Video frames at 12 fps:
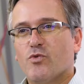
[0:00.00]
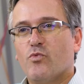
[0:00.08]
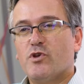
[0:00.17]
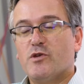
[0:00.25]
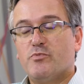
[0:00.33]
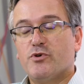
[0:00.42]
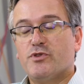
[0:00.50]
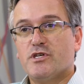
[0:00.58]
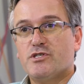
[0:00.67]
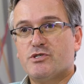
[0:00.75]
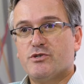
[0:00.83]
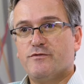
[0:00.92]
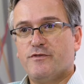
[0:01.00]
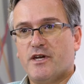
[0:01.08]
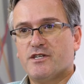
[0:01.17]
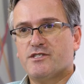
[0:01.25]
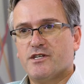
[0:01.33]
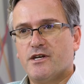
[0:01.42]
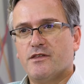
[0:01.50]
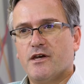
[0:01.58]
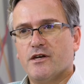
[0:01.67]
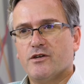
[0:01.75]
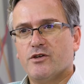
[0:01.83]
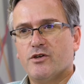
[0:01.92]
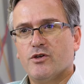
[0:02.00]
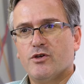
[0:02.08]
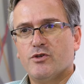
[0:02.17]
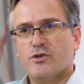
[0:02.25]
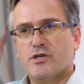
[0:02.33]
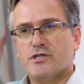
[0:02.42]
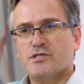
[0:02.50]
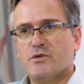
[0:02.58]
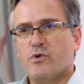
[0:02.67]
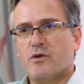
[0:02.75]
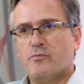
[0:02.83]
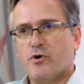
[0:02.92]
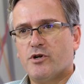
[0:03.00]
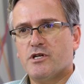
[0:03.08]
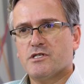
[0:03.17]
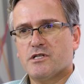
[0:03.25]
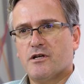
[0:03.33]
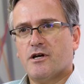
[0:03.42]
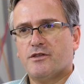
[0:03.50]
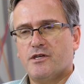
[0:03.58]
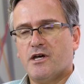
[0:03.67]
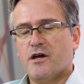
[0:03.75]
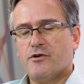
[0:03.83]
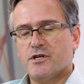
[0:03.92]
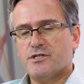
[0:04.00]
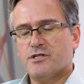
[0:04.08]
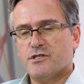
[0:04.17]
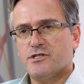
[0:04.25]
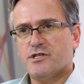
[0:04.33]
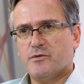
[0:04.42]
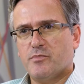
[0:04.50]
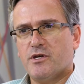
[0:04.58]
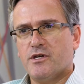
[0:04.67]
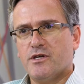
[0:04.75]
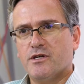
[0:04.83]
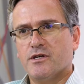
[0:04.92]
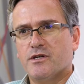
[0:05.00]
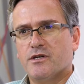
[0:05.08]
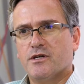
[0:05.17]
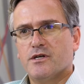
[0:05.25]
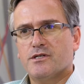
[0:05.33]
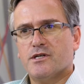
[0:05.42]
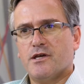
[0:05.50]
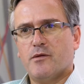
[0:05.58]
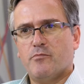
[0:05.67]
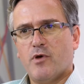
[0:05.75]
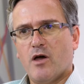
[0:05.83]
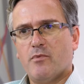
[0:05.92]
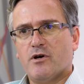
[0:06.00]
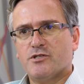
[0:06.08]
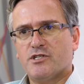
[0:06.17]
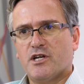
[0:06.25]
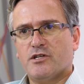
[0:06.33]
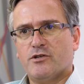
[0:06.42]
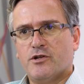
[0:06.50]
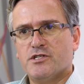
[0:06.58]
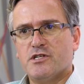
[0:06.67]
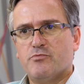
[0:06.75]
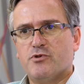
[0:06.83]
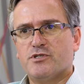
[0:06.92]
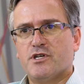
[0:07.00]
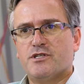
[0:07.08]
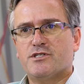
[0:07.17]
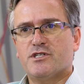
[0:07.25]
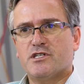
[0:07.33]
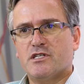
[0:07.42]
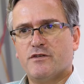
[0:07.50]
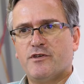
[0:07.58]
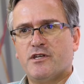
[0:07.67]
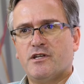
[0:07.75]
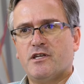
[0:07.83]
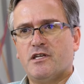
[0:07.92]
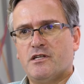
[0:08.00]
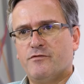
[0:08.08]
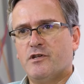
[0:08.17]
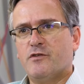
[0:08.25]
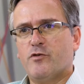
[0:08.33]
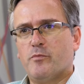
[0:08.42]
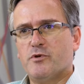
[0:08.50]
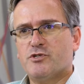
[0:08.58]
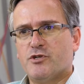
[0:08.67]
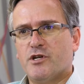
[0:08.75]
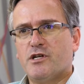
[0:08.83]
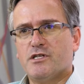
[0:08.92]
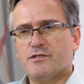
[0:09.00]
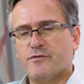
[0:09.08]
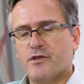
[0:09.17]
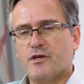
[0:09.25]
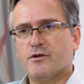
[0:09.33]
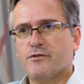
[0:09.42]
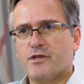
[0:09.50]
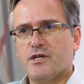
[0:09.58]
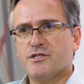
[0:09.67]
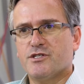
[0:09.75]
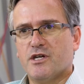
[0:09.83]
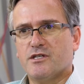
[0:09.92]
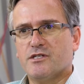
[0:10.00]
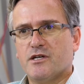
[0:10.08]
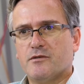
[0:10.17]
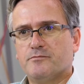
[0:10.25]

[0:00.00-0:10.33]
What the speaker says: When you put these two facts together, you can see why bodies like the RACGP say that mobile technology presents significant innovative opportunities for the healthcare sector.